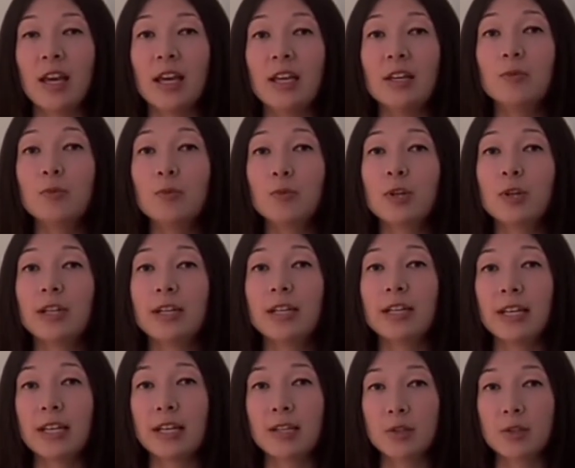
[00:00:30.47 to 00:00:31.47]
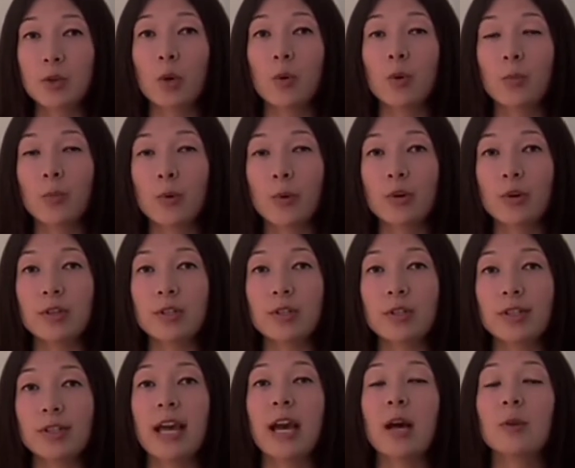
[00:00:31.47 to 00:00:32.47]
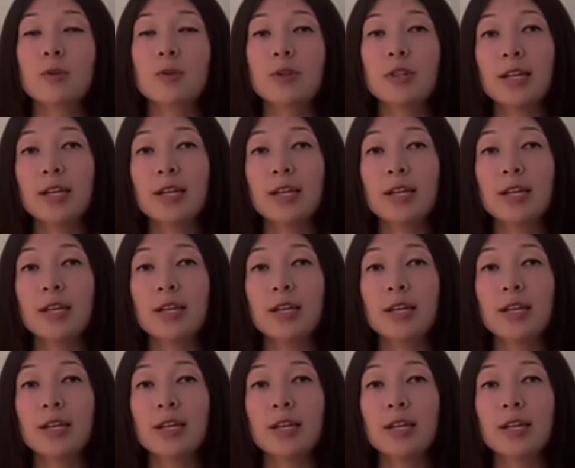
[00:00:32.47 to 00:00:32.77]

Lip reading: it really is so important to capture